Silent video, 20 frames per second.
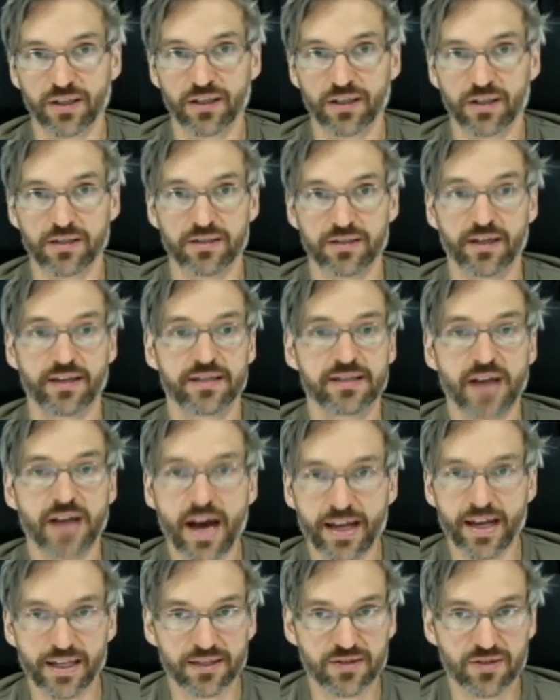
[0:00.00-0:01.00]
It's not a
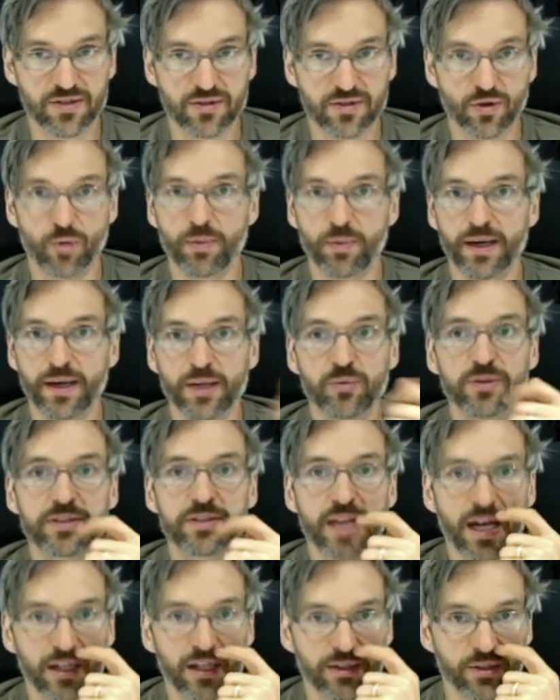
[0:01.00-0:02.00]
science. Nobody will
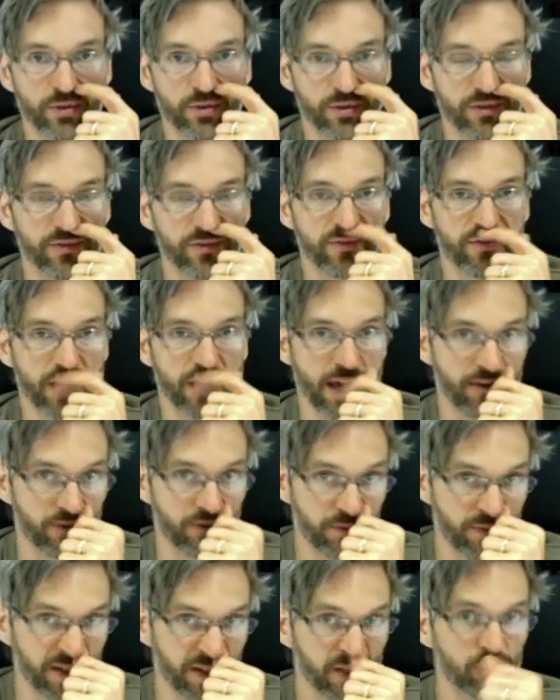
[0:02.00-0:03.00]
tell you. If
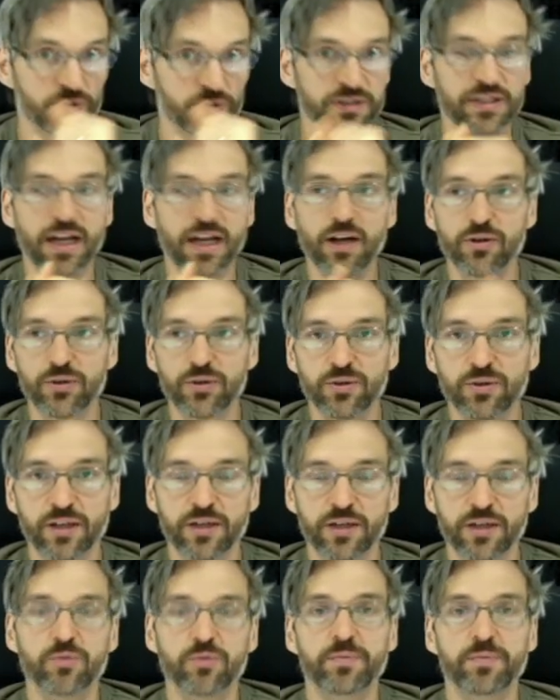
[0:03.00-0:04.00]
everybody would tell you, then
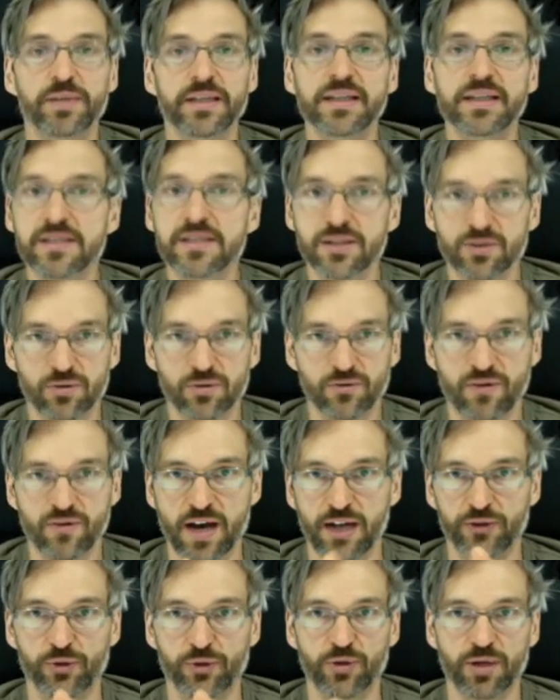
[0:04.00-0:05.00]
it would be easy to
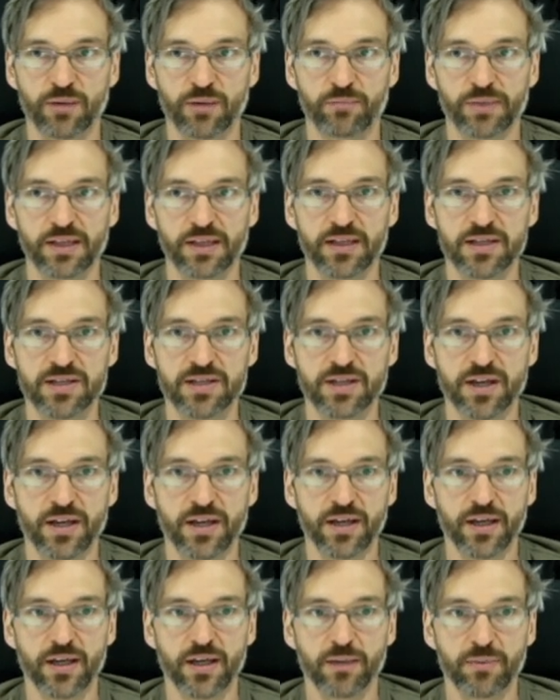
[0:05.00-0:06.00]
value companies.
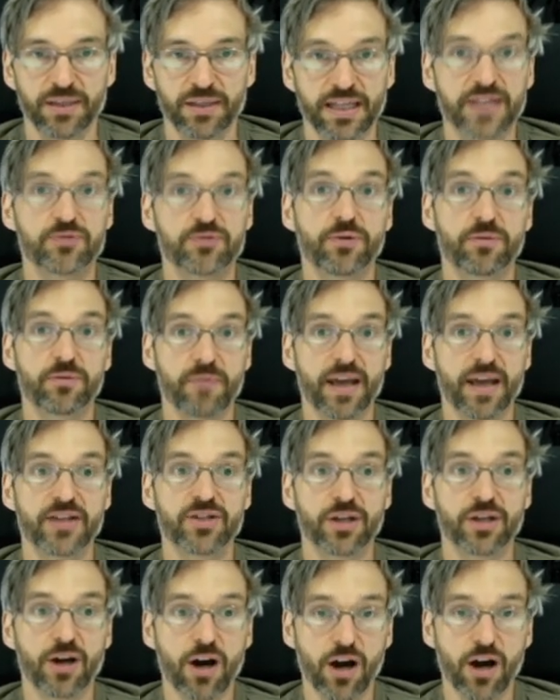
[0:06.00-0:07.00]
But that's what makes it
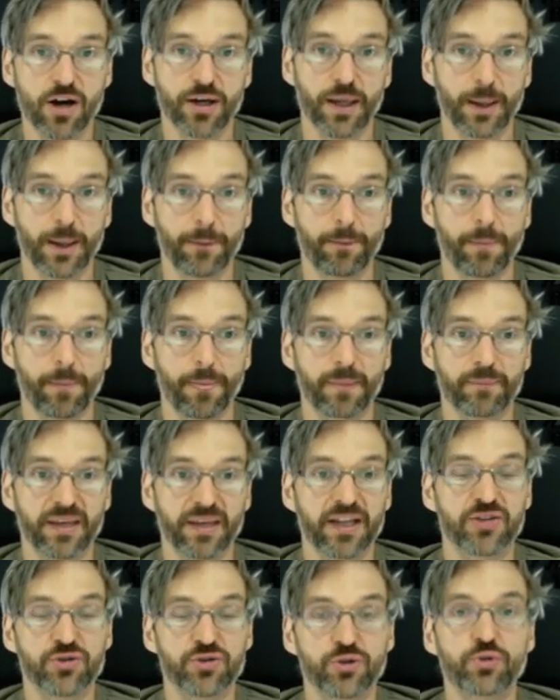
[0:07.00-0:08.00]
hard,
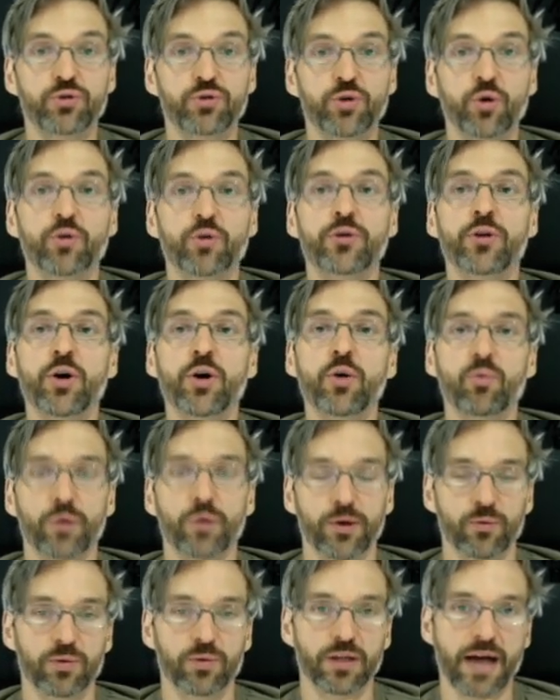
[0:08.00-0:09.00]
because you don't know
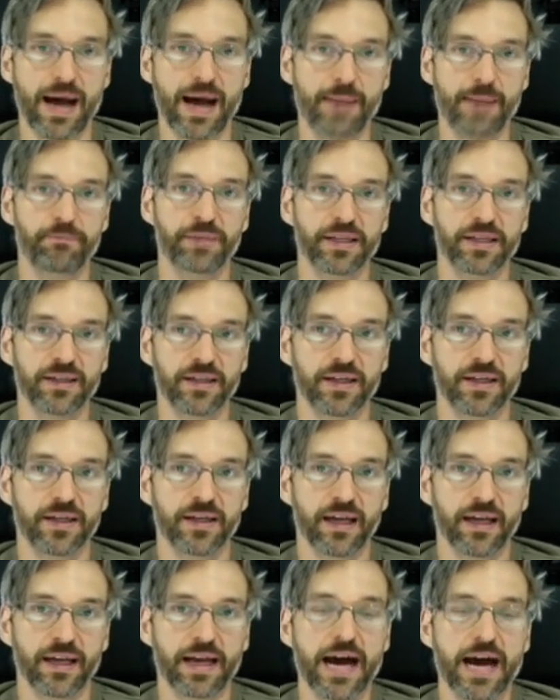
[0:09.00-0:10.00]
what will happen
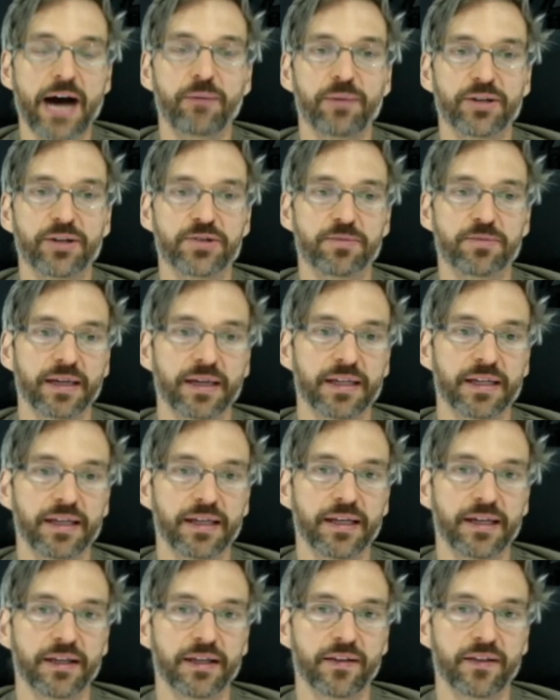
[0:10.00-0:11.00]
and how much money
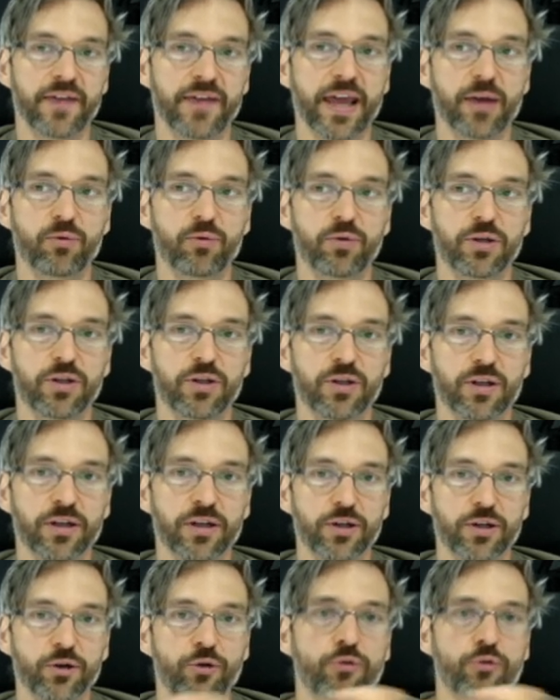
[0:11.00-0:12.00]
they will
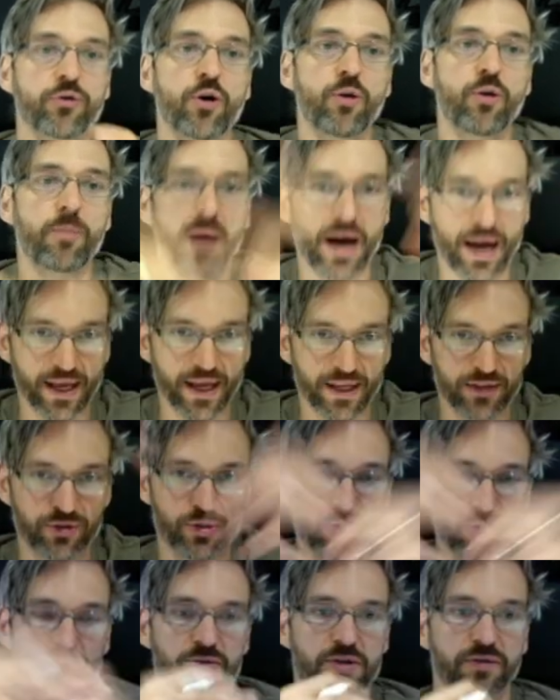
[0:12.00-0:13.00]
grow by in
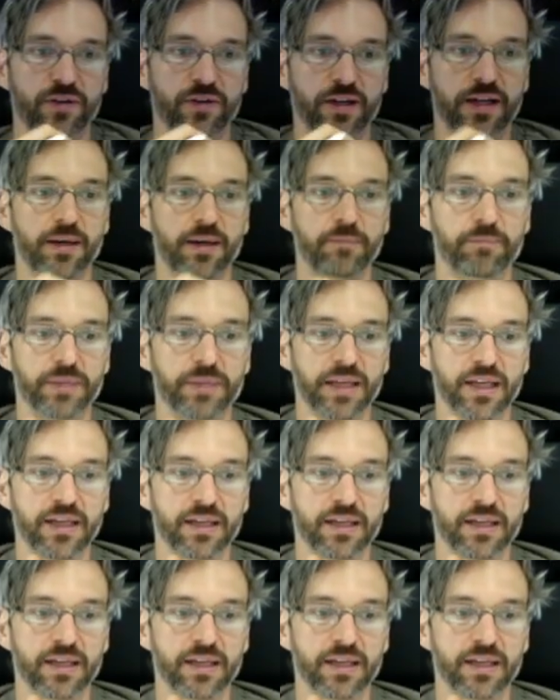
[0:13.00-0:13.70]
terms of a company.